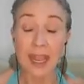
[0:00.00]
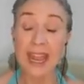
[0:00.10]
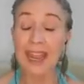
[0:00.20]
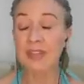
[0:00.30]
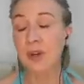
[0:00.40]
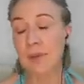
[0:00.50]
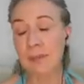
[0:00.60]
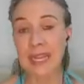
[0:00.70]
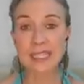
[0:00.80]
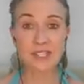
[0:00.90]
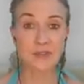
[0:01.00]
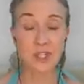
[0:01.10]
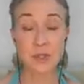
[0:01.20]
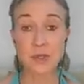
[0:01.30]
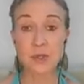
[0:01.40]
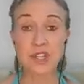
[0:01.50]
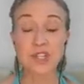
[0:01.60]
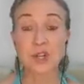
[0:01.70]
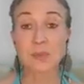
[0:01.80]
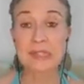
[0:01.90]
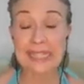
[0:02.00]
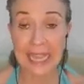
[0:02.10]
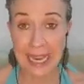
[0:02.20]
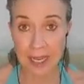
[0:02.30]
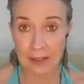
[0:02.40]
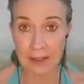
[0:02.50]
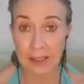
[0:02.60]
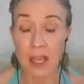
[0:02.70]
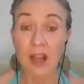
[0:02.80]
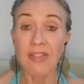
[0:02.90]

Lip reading: And there are many different nutritional plans